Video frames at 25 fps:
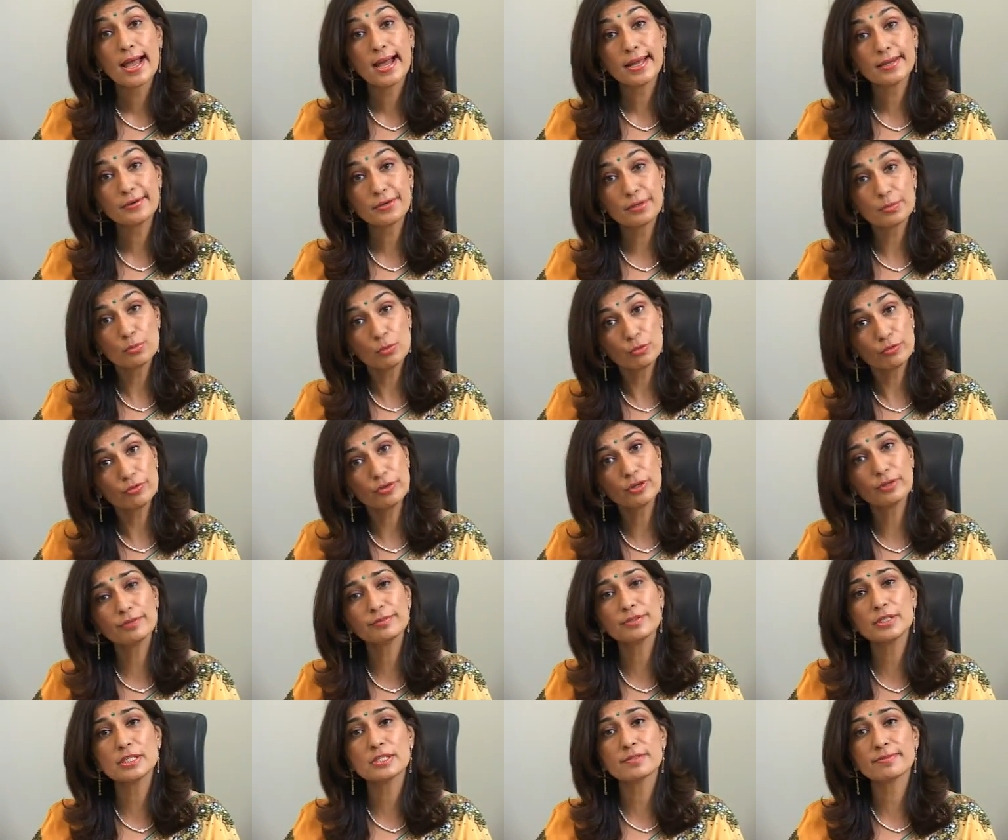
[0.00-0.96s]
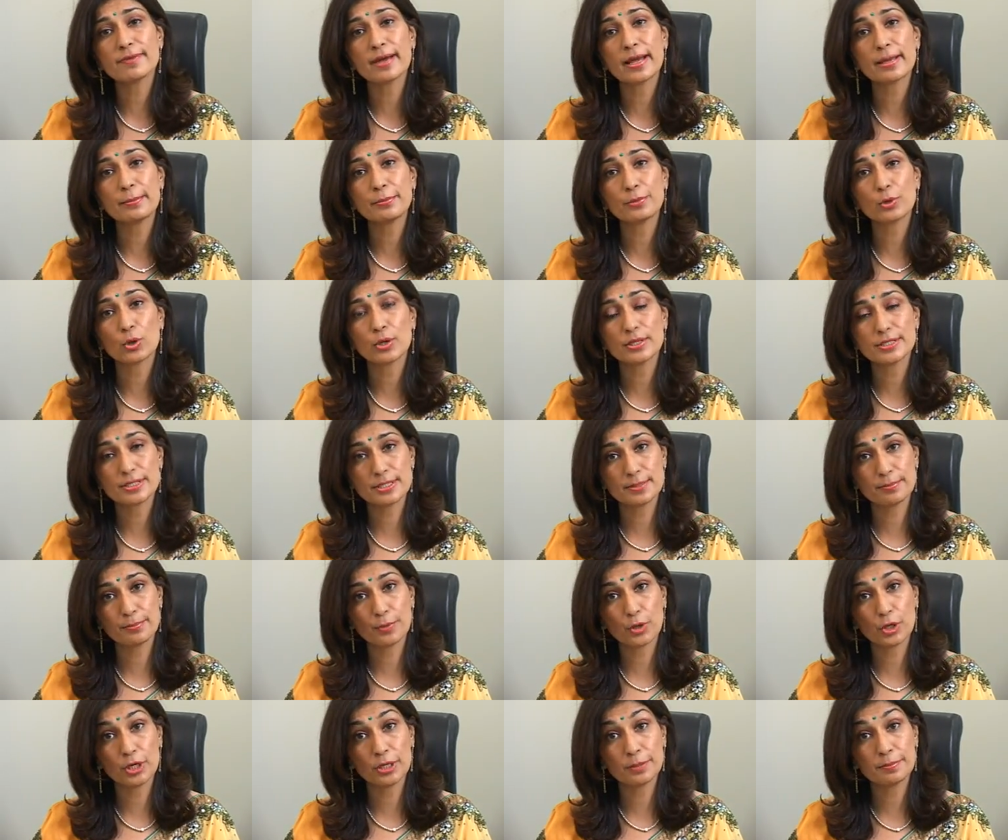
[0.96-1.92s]
and removal of these fibroids
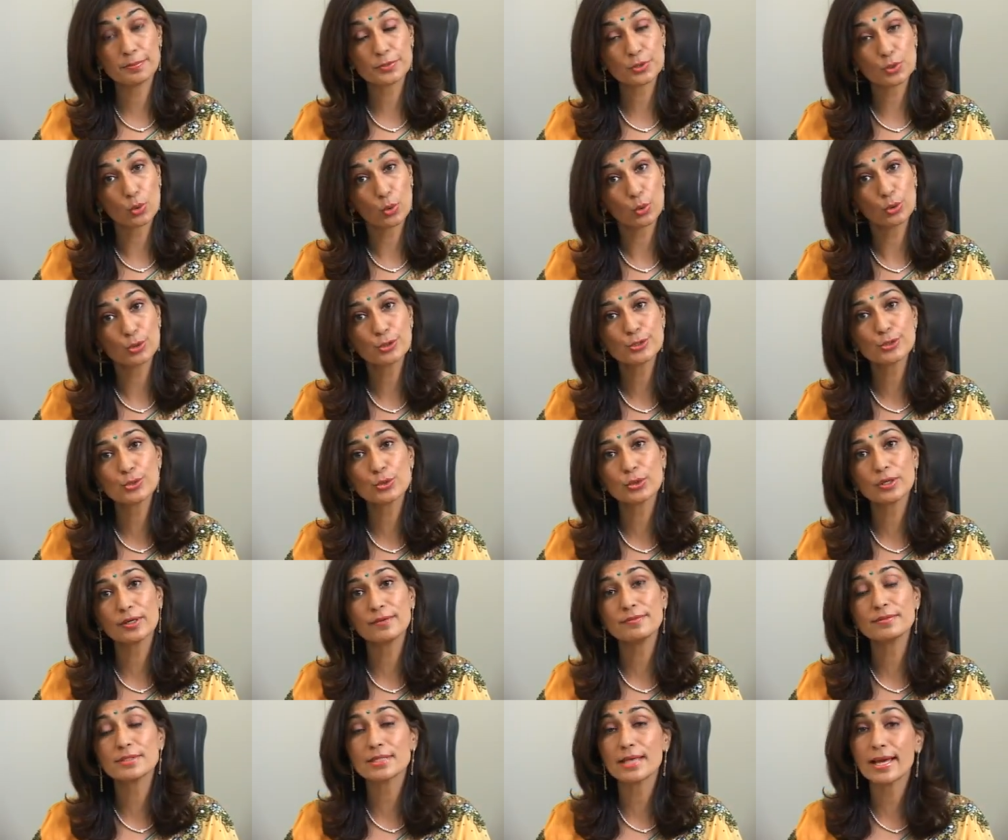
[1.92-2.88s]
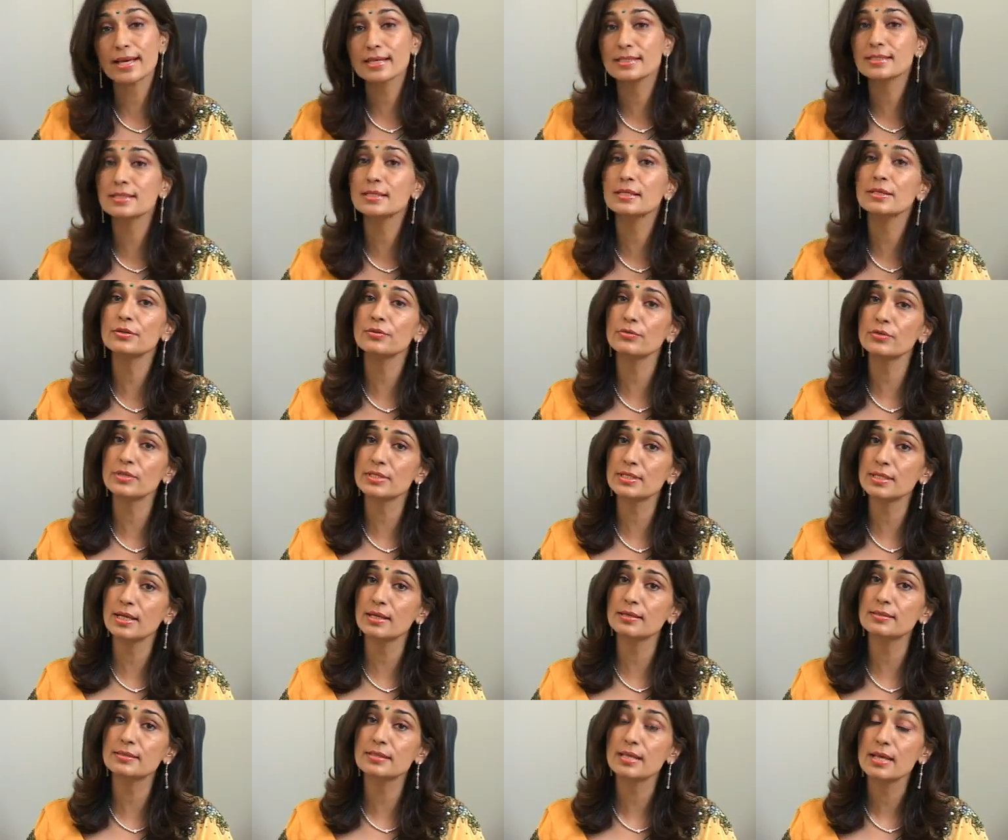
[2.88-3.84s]
and polyps also gives excellent
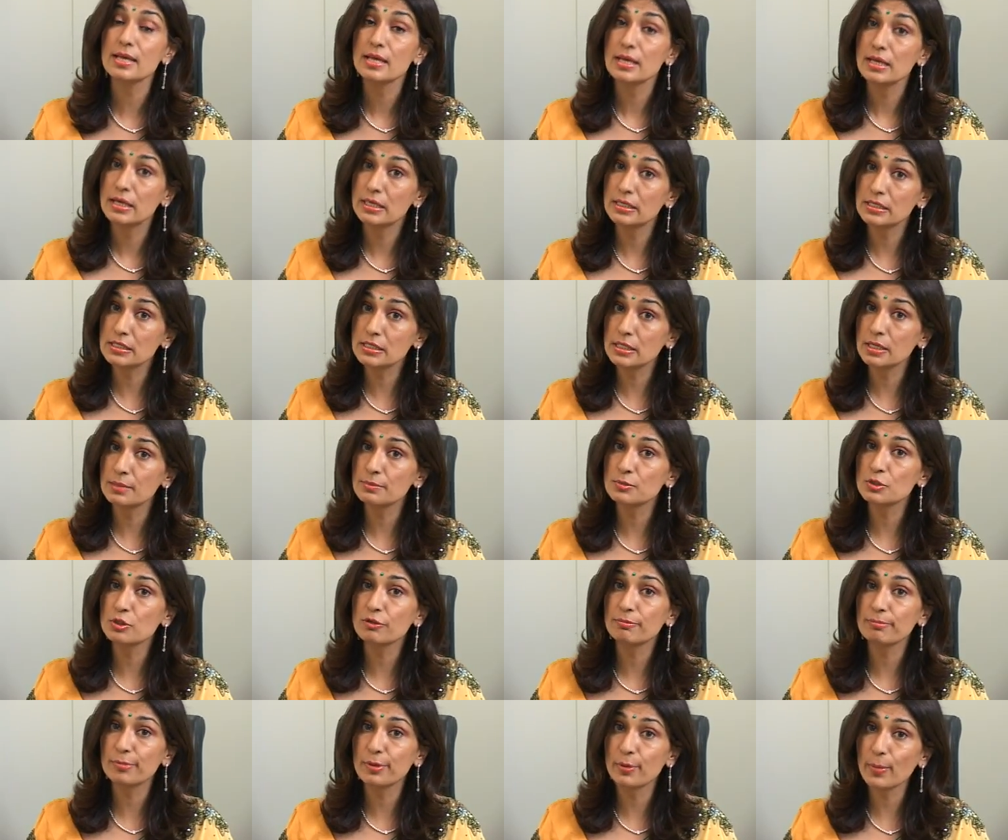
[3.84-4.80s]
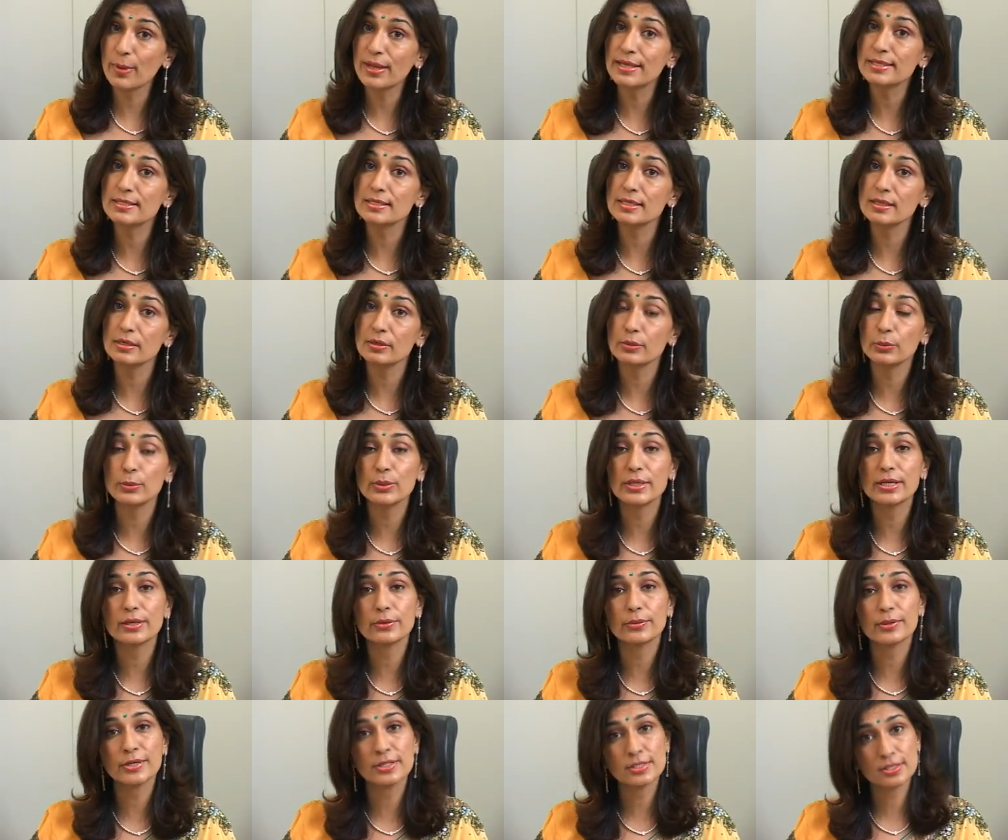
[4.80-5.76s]
results in terms of preventing
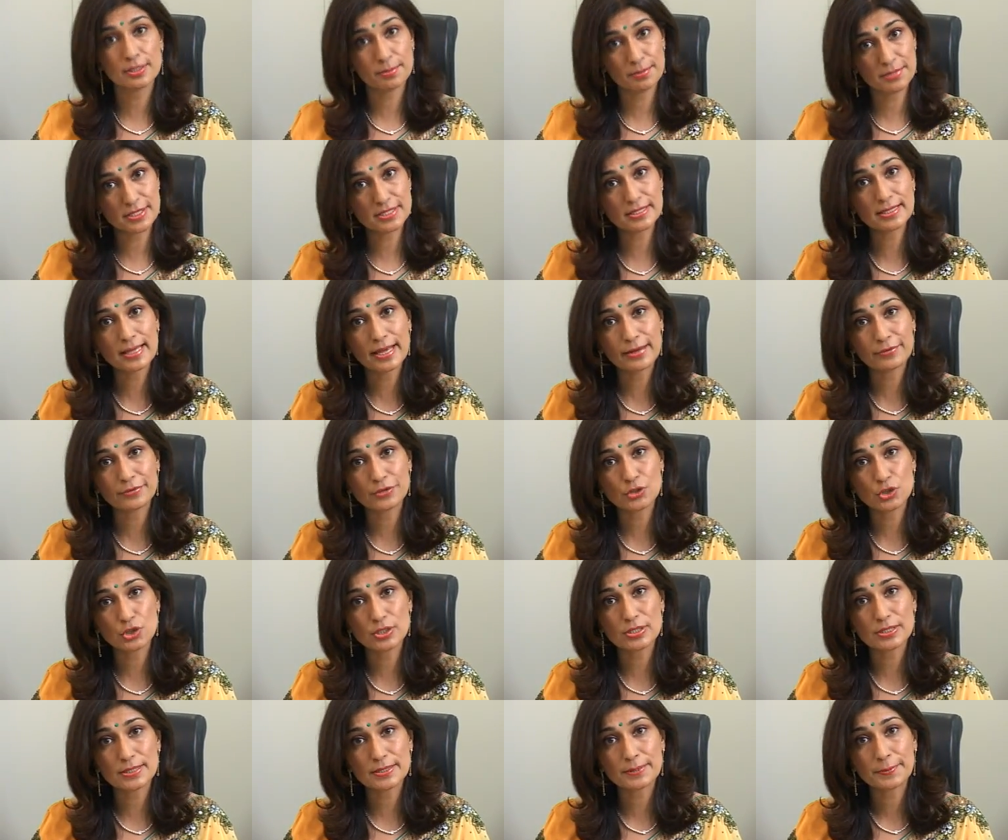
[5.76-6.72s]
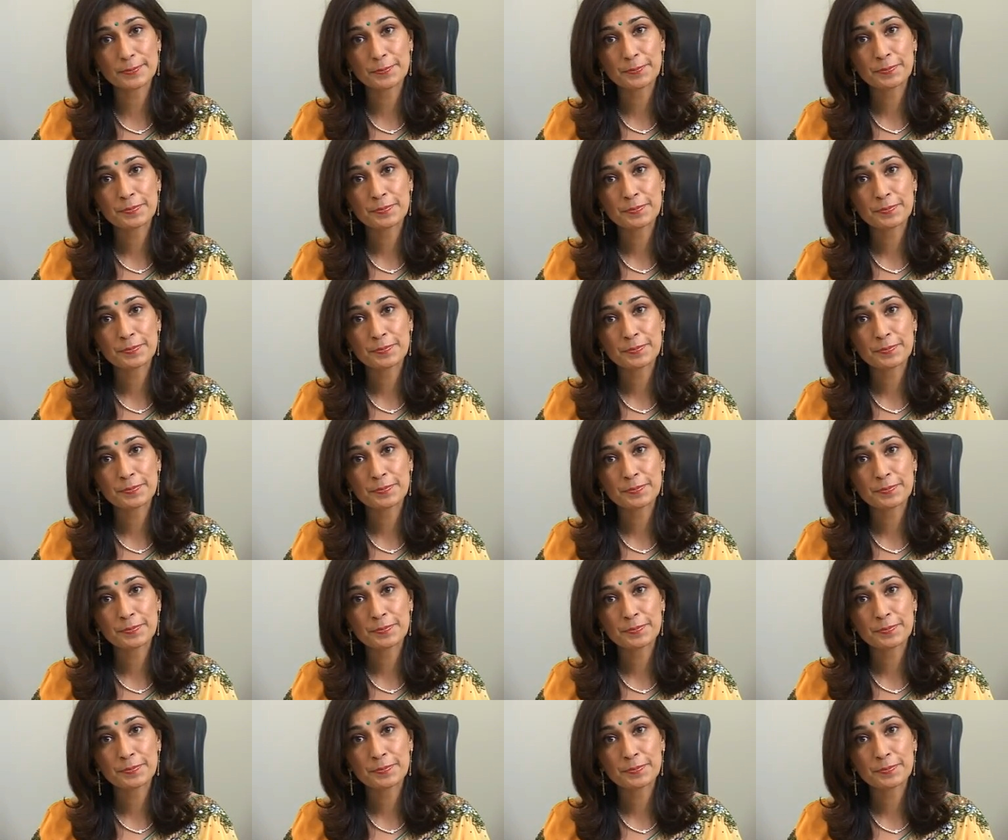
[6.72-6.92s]
recurrent miscarriages.